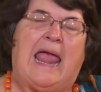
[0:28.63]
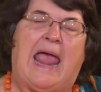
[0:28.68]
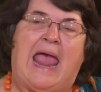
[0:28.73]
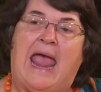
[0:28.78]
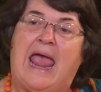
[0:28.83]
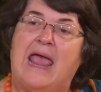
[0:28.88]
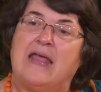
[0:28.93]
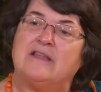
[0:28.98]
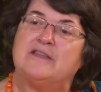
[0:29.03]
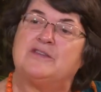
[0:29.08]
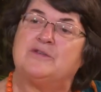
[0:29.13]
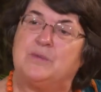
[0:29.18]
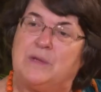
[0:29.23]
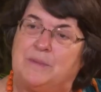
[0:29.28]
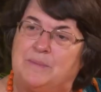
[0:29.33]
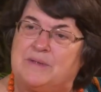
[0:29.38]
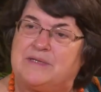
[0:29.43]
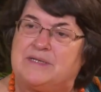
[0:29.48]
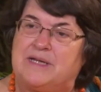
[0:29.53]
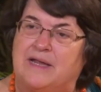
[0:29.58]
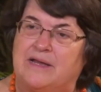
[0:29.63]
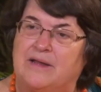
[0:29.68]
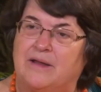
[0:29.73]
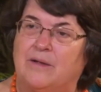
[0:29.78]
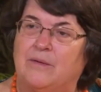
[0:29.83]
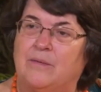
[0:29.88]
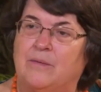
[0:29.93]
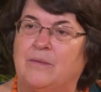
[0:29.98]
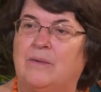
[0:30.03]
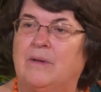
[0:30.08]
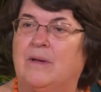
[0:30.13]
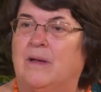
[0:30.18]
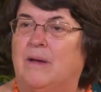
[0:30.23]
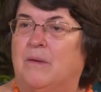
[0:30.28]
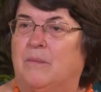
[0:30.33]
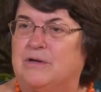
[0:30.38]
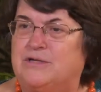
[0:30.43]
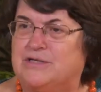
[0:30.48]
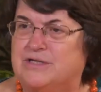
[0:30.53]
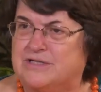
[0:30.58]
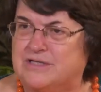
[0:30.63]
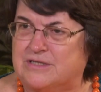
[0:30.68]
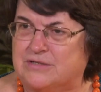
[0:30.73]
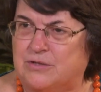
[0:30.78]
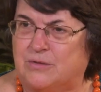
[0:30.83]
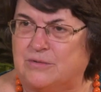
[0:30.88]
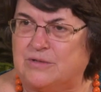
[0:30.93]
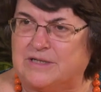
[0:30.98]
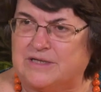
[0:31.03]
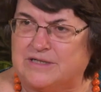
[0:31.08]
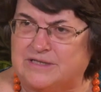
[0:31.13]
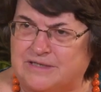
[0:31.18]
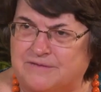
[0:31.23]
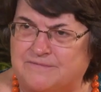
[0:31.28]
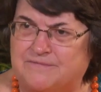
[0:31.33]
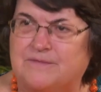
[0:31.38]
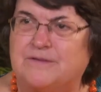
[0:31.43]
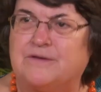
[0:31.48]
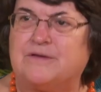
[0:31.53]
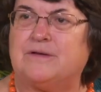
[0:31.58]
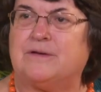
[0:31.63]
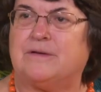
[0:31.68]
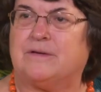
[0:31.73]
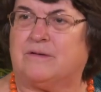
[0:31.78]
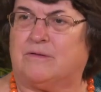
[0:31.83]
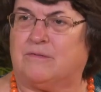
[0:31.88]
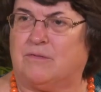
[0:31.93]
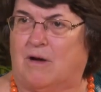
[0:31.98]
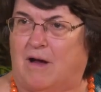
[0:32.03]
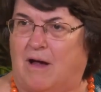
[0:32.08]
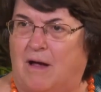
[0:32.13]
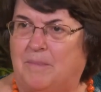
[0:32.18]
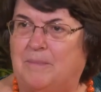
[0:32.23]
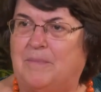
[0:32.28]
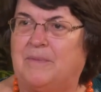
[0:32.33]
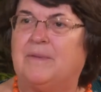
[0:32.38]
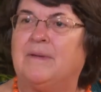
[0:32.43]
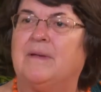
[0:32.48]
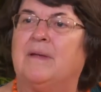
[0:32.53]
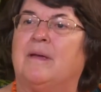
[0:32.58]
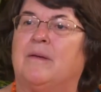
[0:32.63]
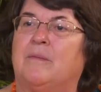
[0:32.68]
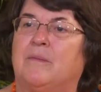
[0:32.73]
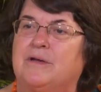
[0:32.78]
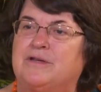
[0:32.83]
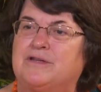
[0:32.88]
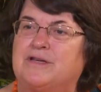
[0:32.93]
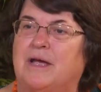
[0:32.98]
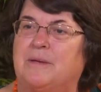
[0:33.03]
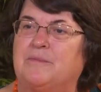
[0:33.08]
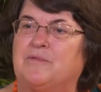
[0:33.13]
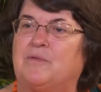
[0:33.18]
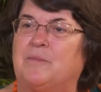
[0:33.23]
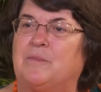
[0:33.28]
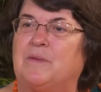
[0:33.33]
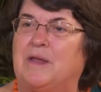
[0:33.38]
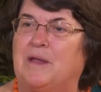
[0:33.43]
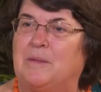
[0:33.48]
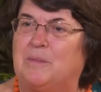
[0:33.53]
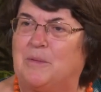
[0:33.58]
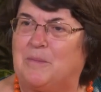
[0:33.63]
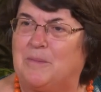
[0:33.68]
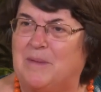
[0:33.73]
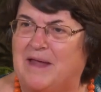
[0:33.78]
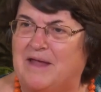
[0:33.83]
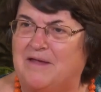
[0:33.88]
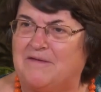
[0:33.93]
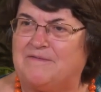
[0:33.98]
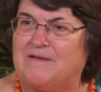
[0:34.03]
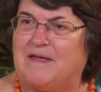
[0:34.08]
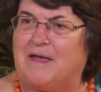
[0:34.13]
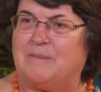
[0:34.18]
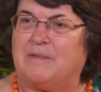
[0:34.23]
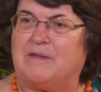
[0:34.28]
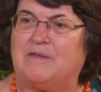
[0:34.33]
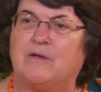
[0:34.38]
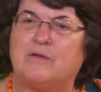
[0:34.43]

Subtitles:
and sweet potato, which is a totally different crop, which comes from the Ipomoea family.